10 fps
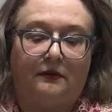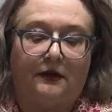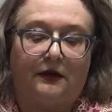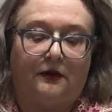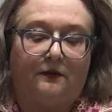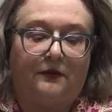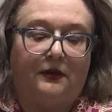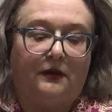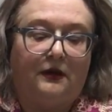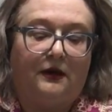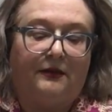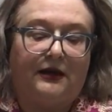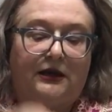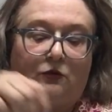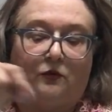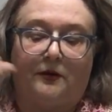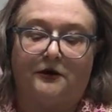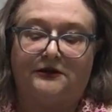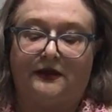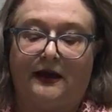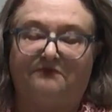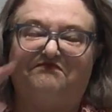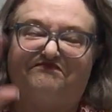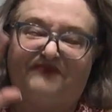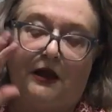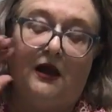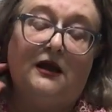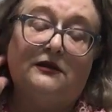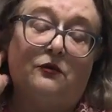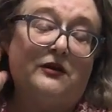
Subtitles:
there you go, about equal parts of that. The